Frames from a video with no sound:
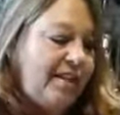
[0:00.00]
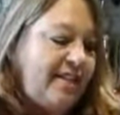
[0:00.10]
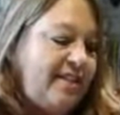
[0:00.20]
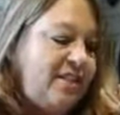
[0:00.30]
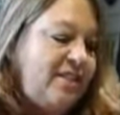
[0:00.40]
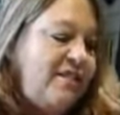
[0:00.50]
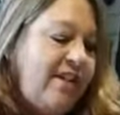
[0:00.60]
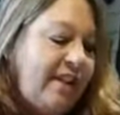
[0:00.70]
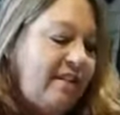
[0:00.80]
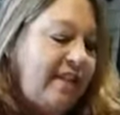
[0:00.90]
This is just a
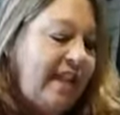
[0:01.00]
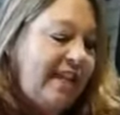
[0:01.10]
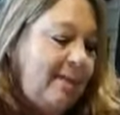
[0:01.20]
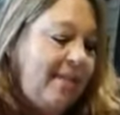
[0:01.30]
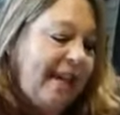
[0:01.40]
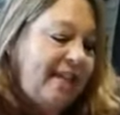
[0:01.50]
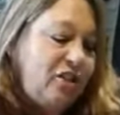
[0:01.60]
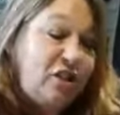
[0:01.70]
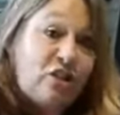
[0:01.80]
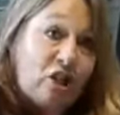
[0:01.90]
very light
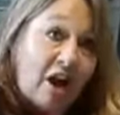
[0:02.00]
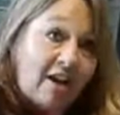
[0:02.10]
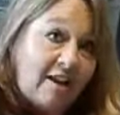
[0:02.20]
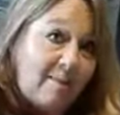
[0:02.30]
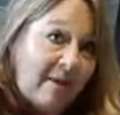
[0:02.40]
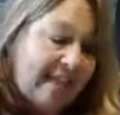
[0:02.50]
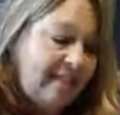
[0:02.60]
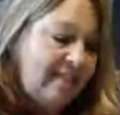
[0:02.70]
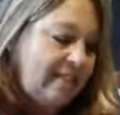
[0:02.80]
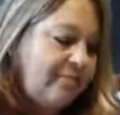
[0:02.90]
beige chalk paint.